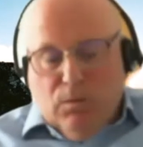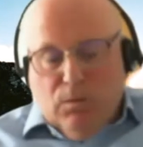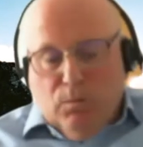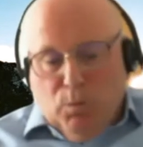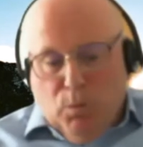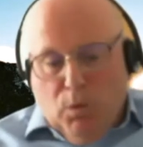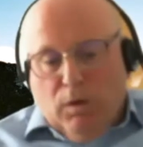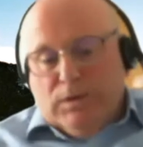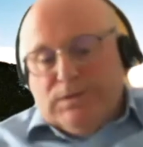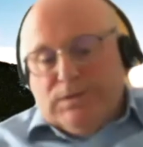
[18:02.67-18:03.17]

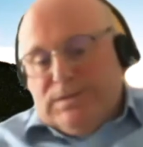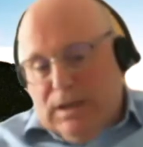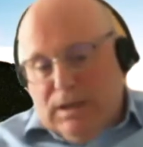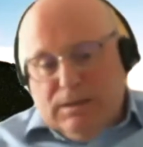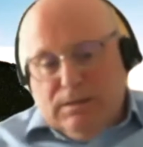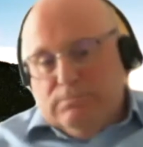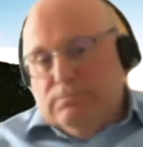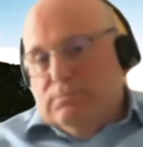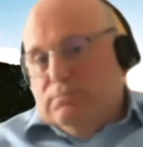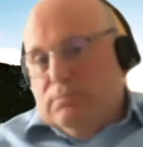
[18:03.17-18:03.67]
was
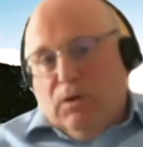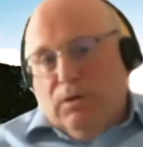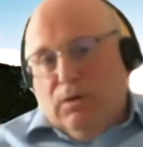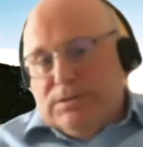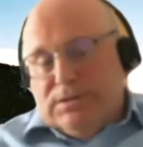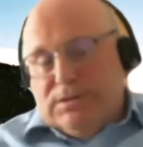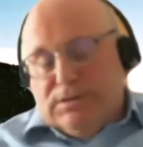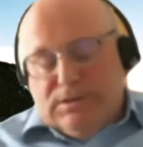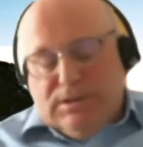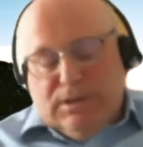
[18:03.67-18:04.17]
a
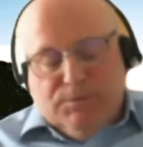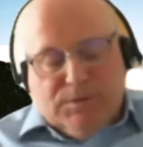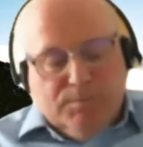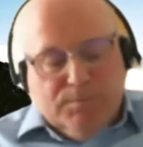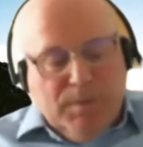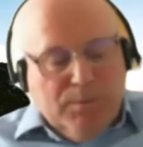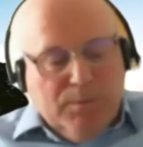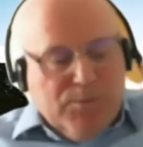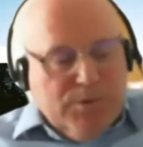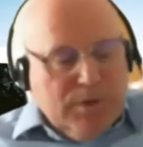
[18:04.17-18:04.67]
Marxist, he was a
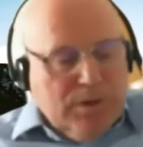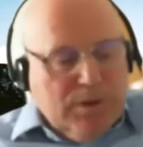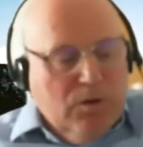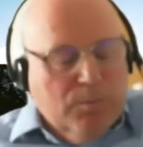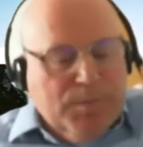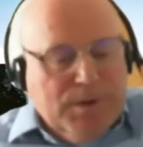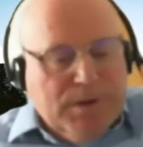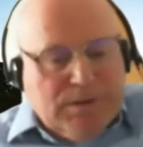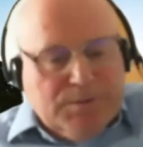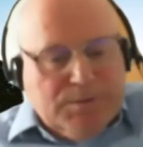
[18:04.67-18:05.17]
member of the
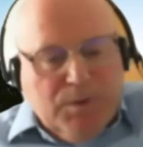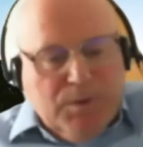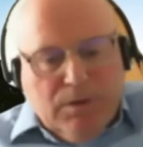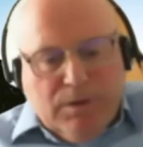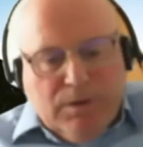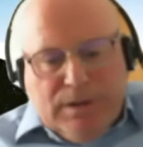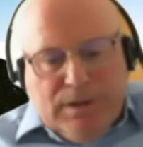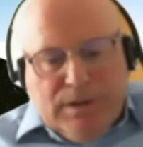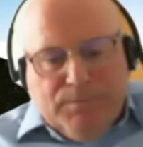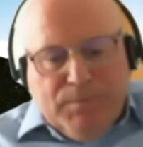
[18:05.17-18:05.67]
Communist
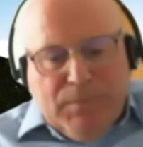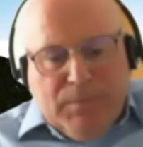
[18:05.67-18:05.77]
Party.